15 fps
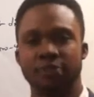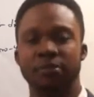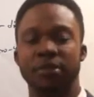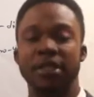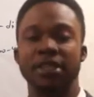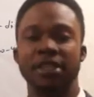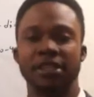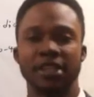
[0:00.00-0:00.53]

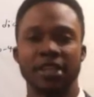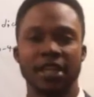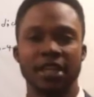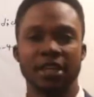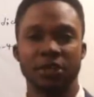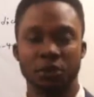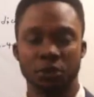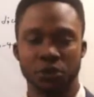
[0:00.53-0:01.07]
please
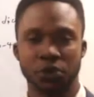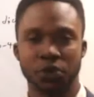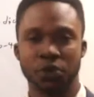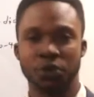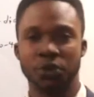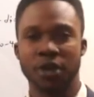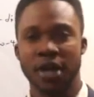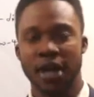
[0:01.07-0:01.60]
do so.
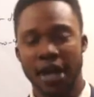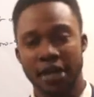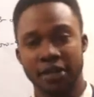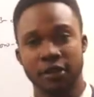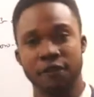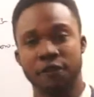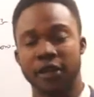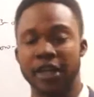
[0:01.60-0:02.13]
And
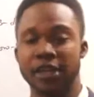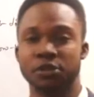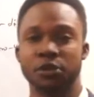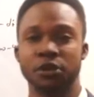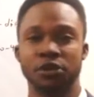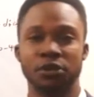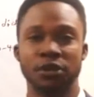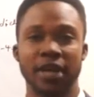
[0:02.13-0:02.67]
don't forget to
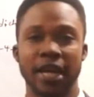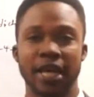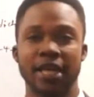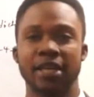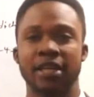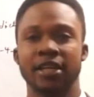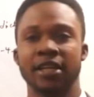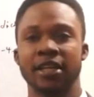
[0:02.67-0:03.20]
also like
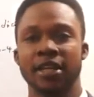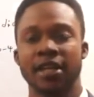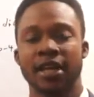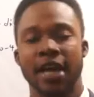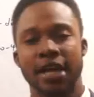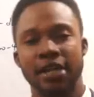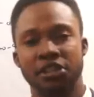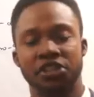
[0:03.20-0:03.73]

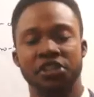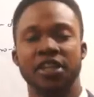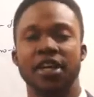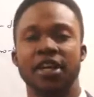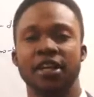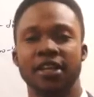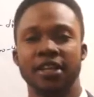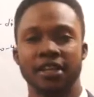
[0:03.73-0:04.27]
and
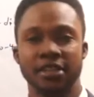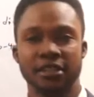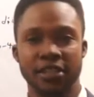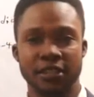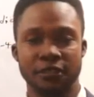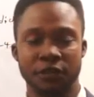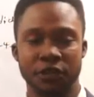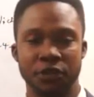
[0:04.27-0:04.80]
share
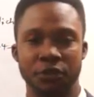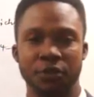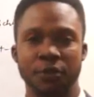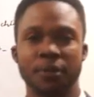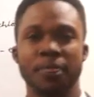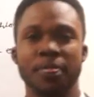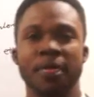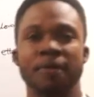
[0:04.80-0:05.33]
this video.
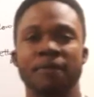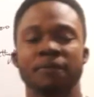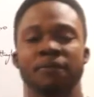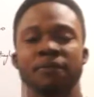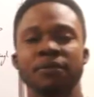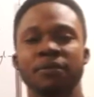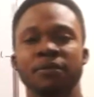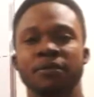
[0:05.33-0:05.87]

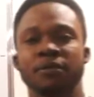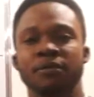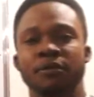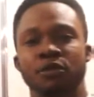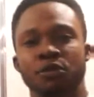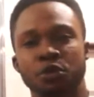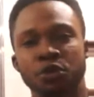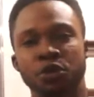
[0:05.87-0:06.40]

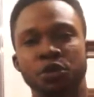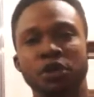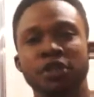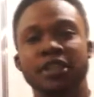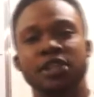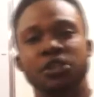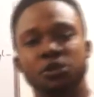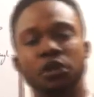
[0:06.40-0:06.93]
To draw
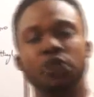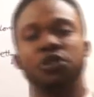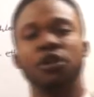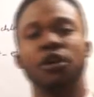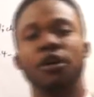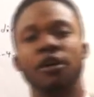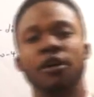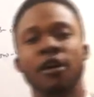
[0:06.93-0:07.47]
the
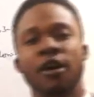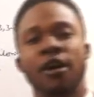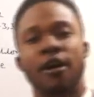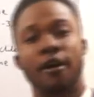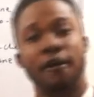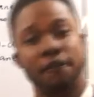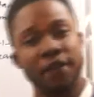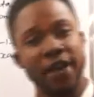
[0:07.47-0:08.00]
structure
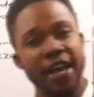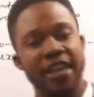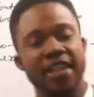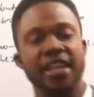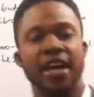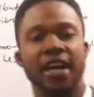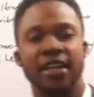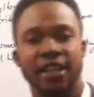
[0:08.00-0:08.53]
of
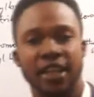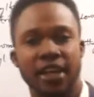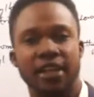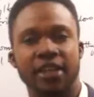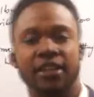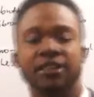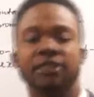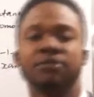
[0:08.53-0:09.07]
any
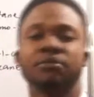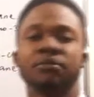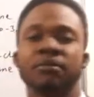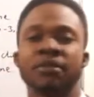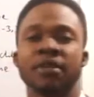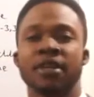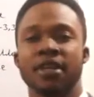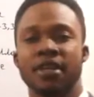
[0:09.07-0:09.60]
alkane,
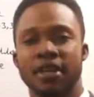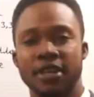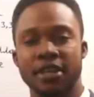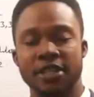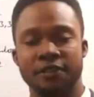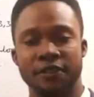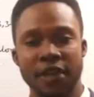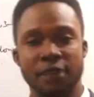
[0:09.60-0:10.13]
it
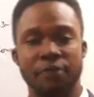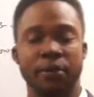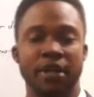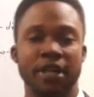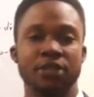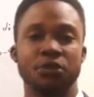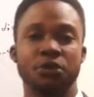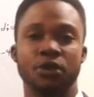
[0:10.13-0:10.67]
is very
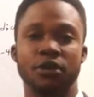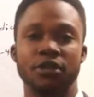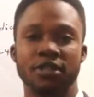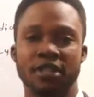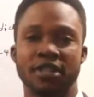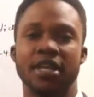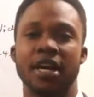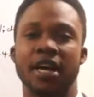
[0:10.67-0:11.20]
important to
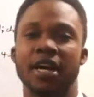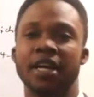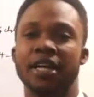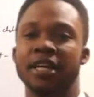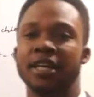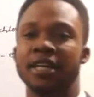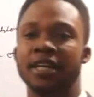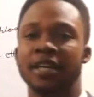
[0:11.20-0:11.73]
consider
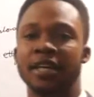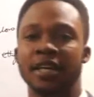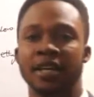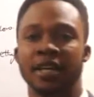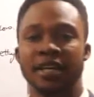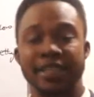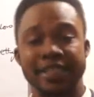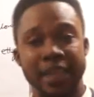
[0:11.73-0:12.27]

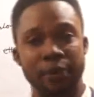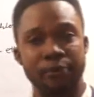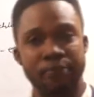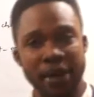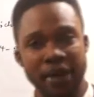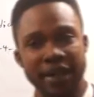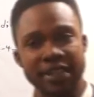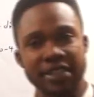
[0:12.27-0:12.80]
the
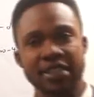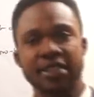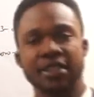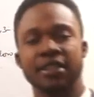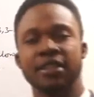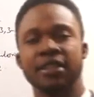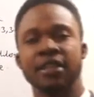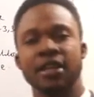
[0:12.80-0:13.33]
parent's
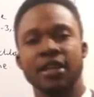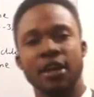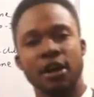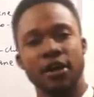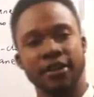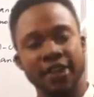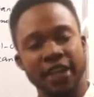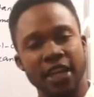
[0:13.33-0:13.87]

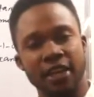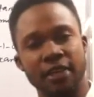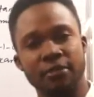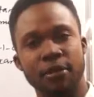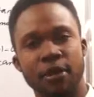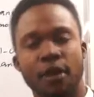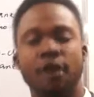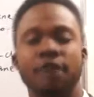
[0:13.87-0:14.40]
name
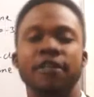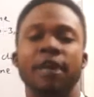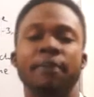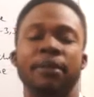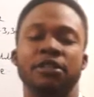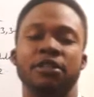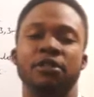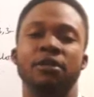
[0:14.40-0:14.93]
of that
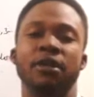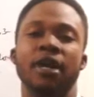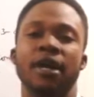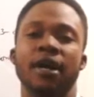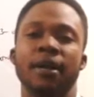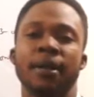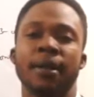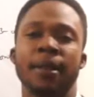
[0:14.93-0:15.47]
particular